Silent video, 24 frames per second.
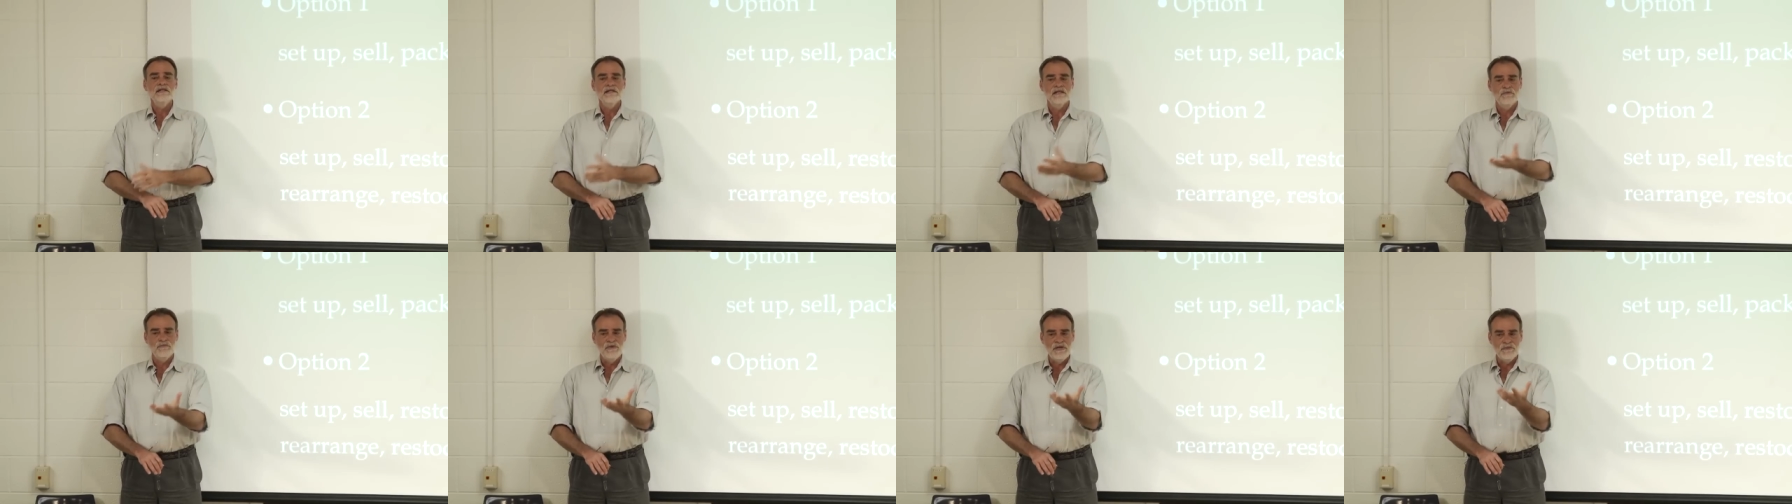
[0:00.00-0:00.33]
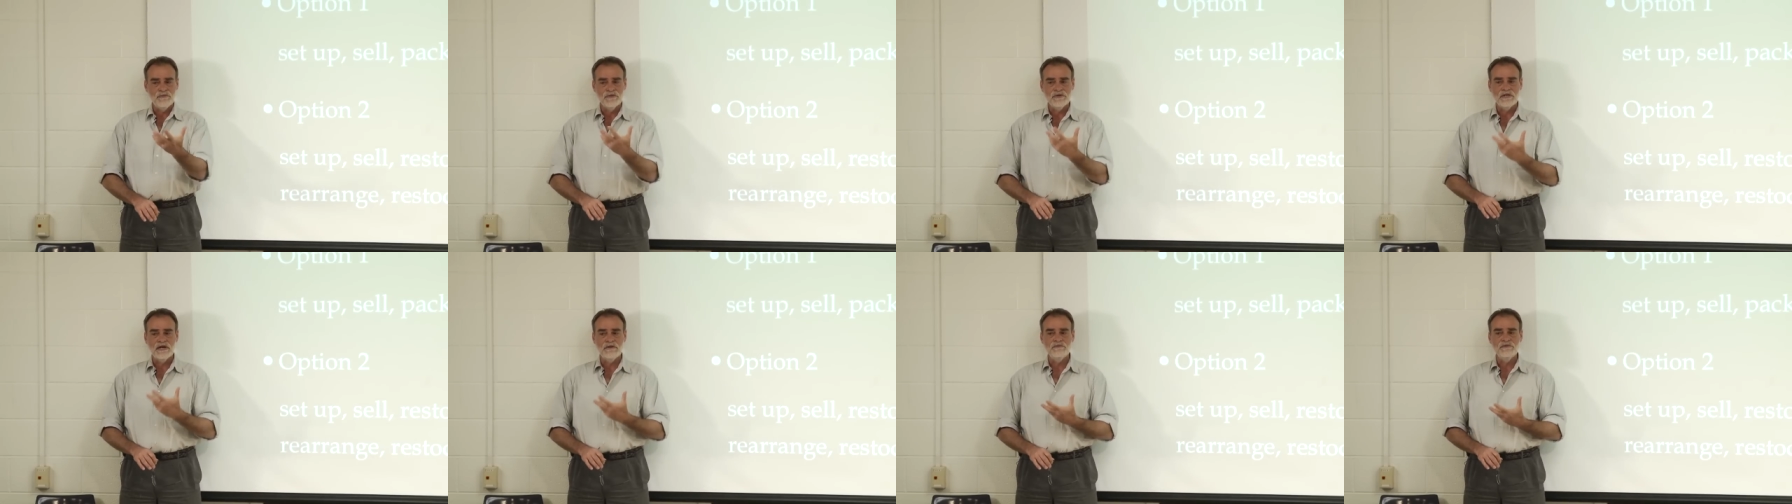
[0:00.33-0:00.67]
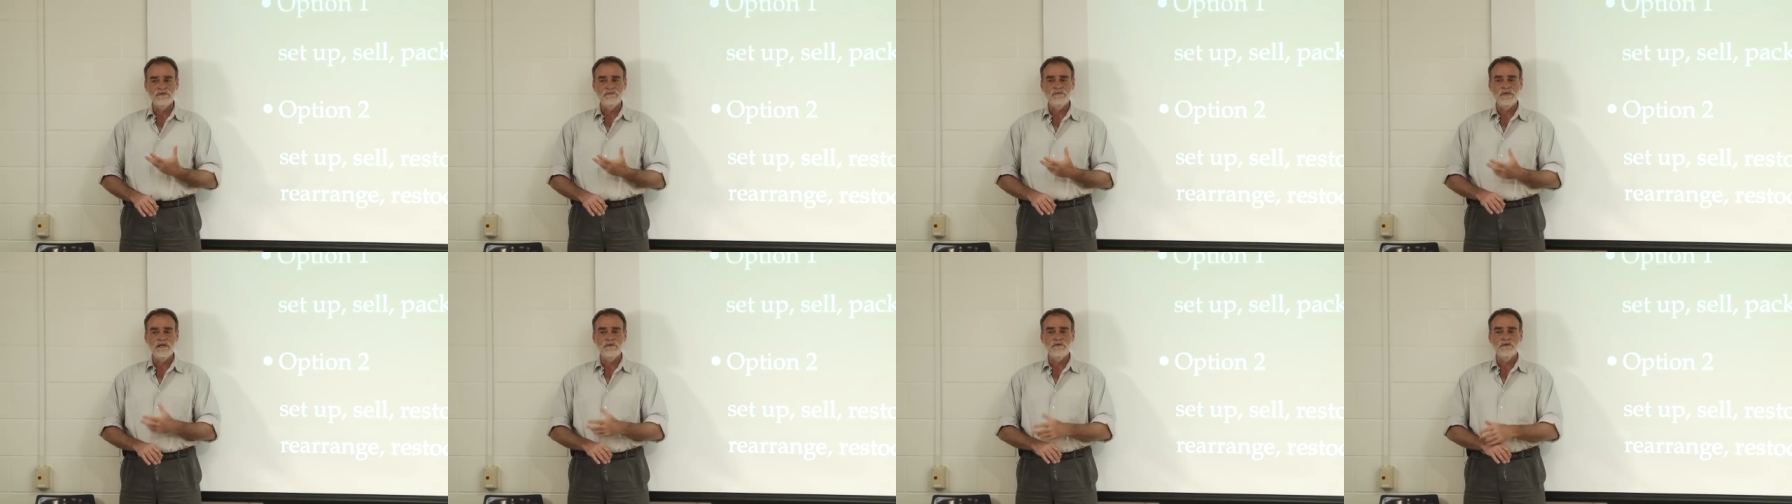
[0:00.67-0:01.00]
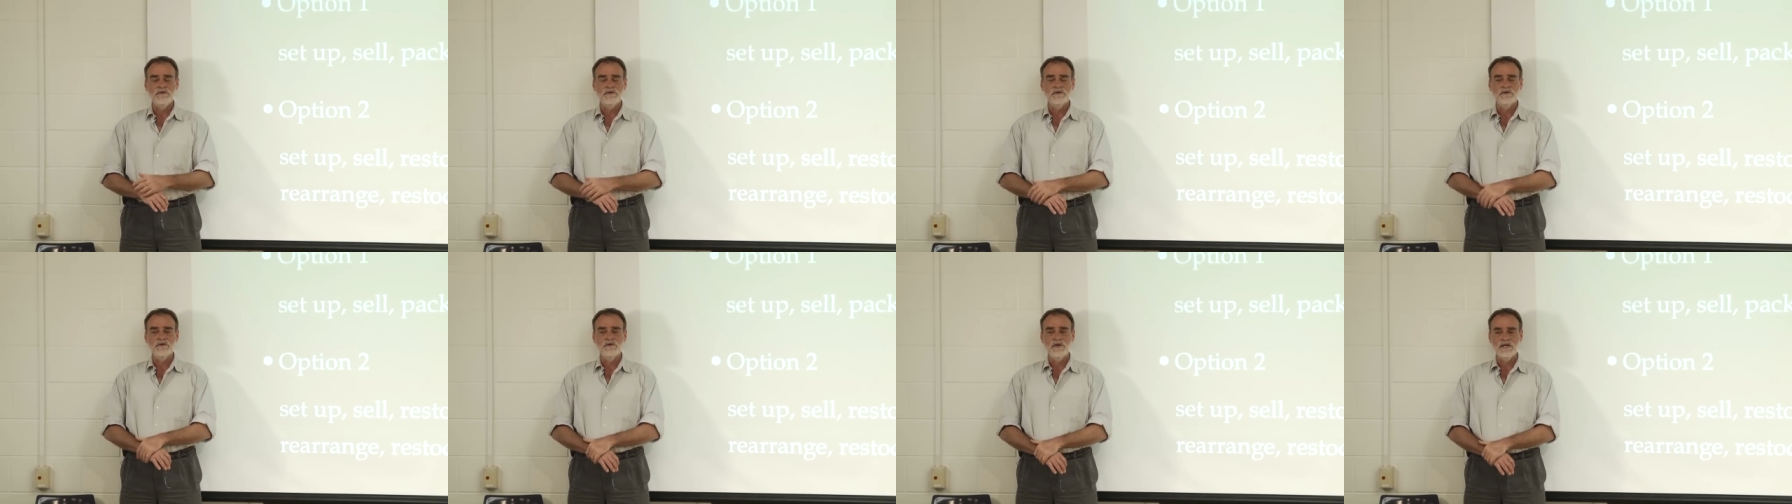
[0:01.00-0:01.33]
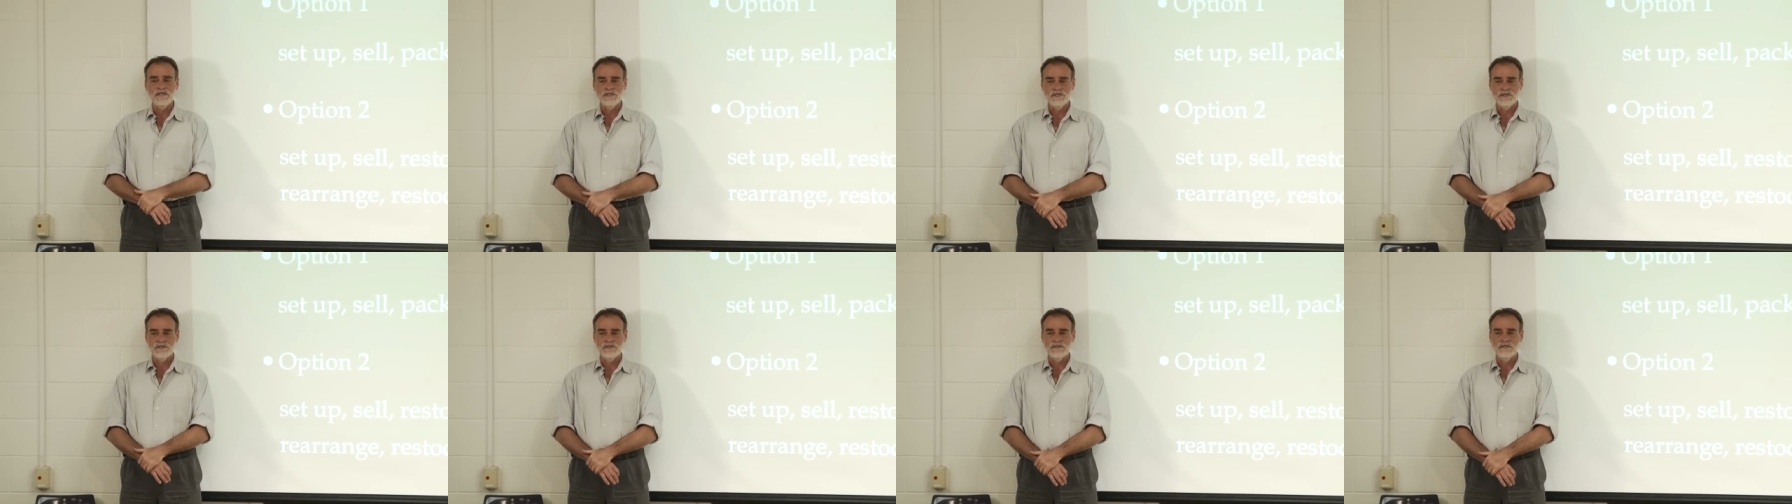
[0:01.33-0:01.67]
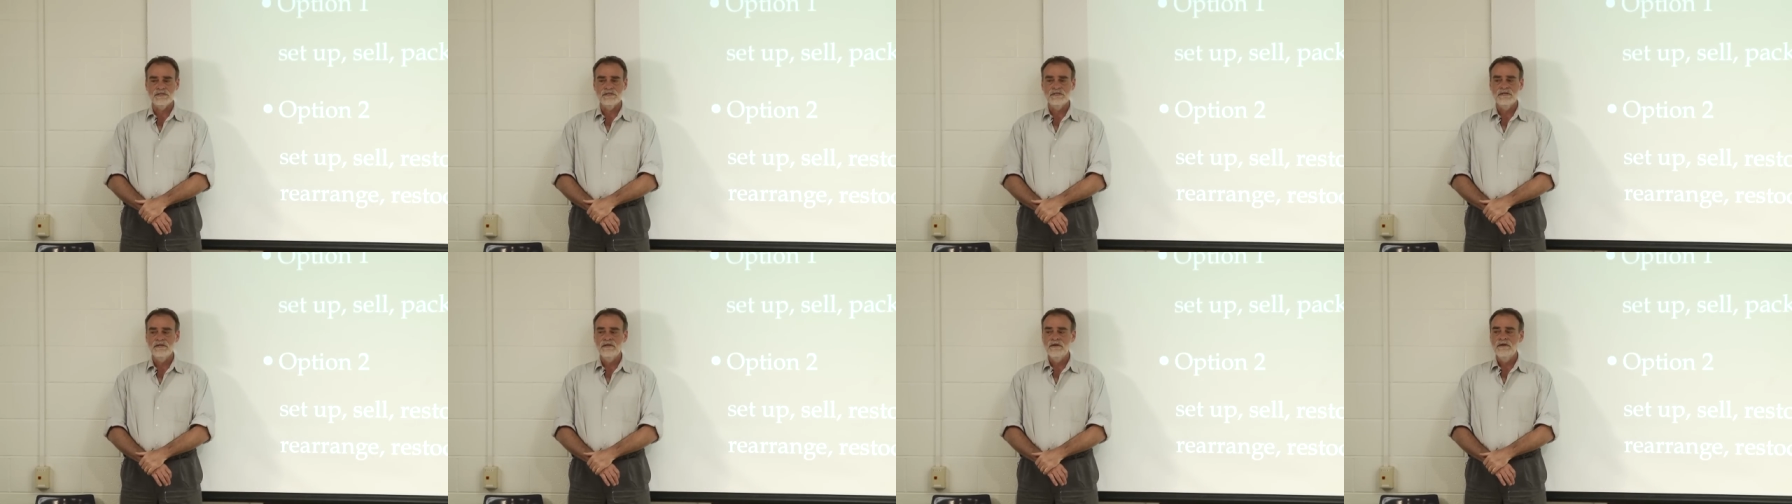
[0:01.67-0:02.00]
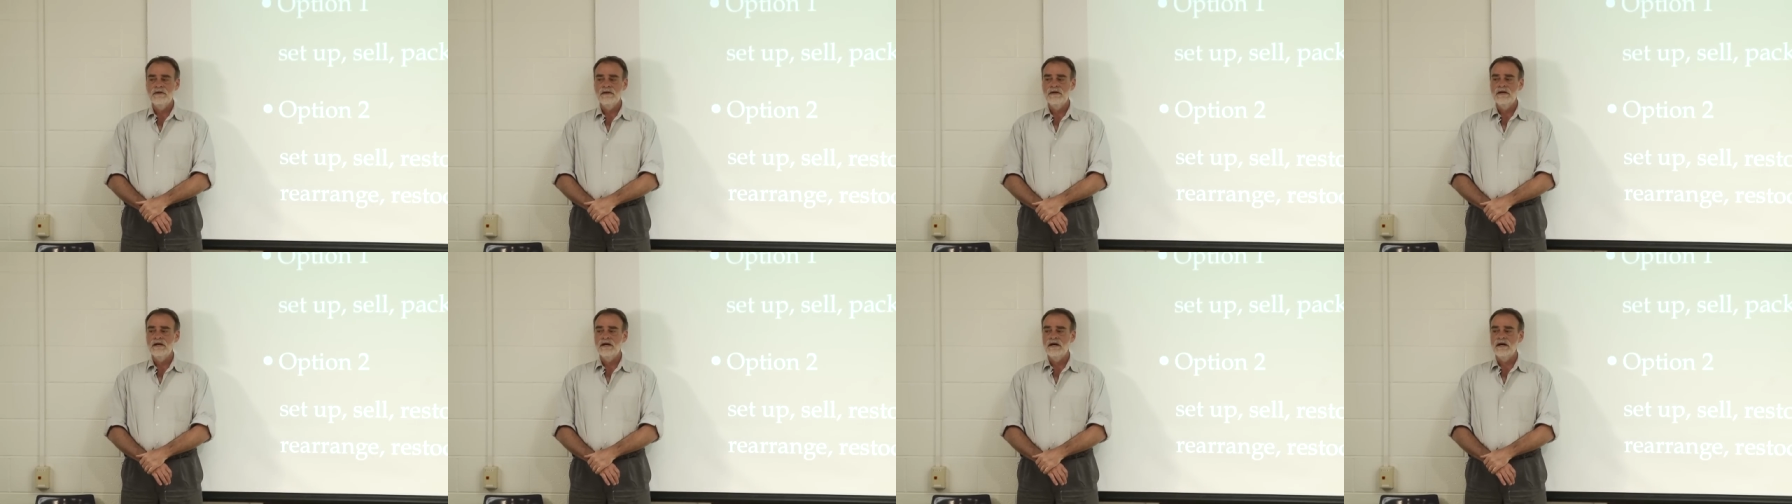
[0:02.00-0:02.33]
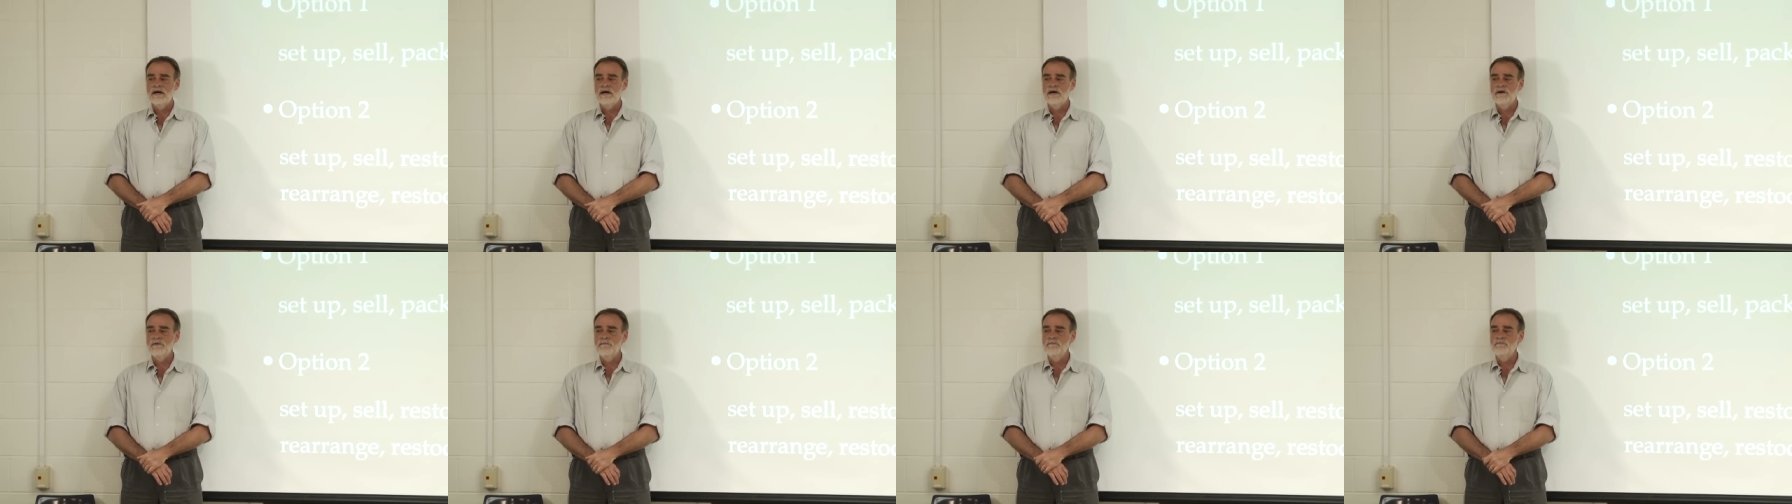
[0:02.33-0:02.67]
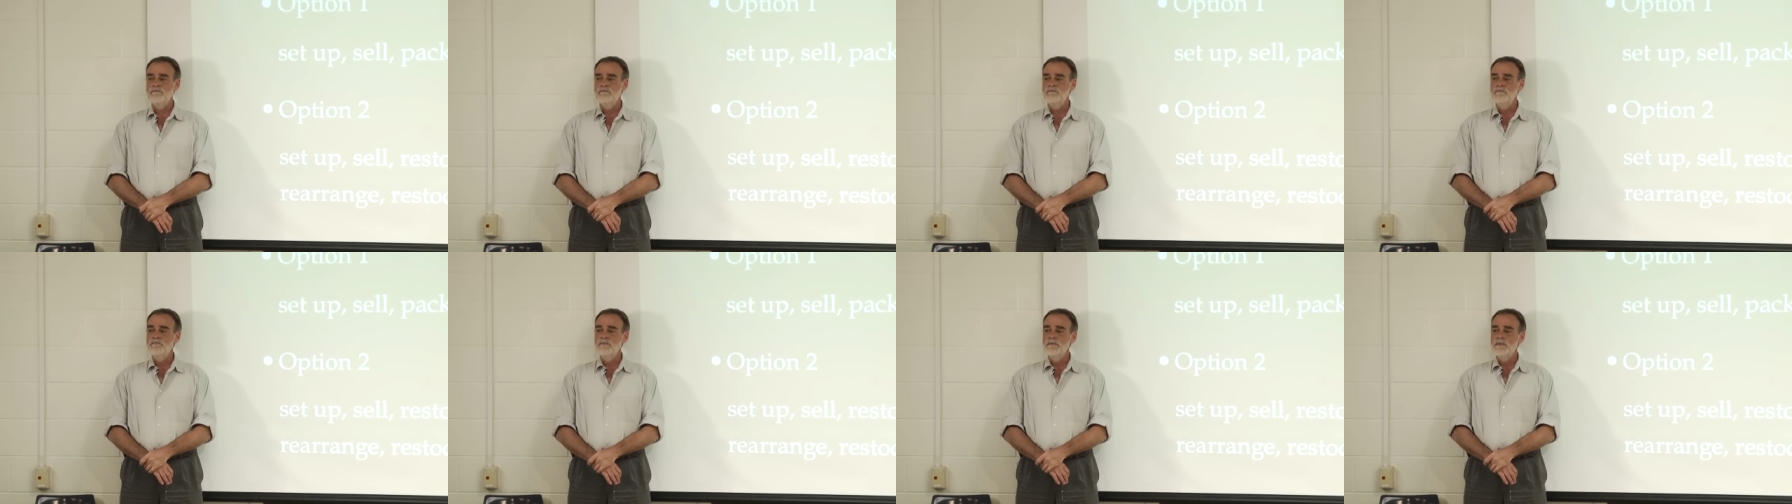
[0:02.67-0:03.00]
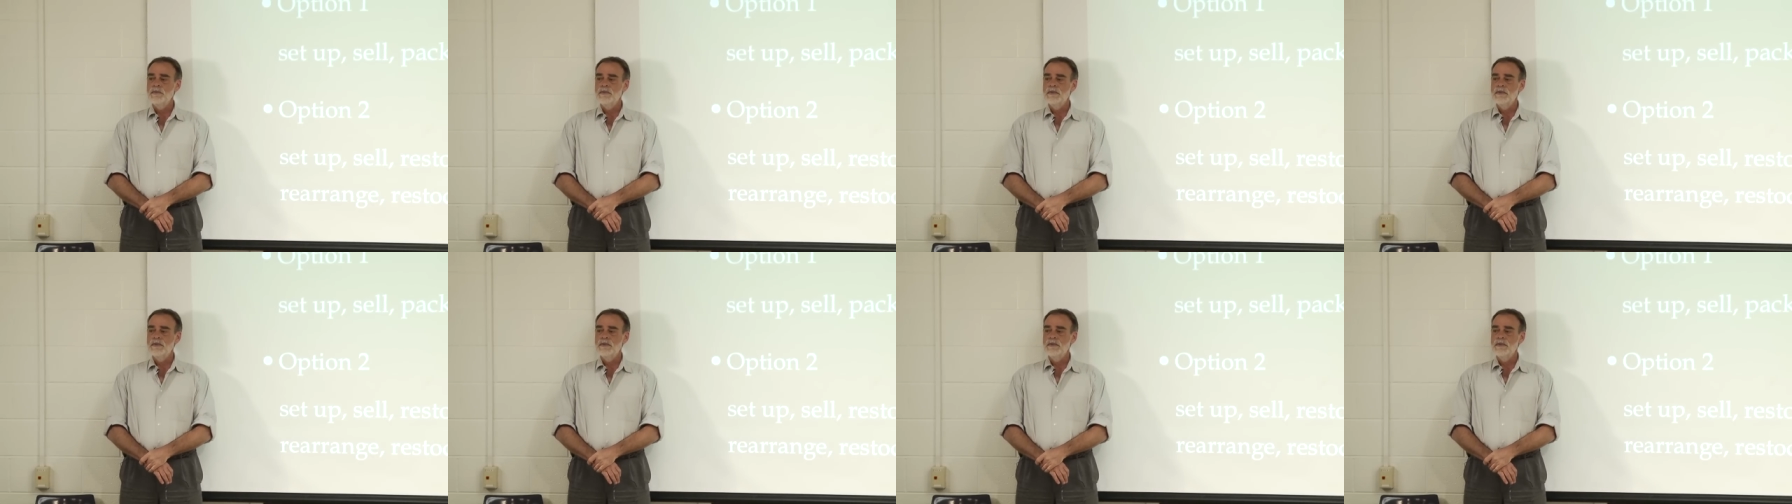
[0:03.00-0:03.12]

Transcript: let people come to me with their questions. Um,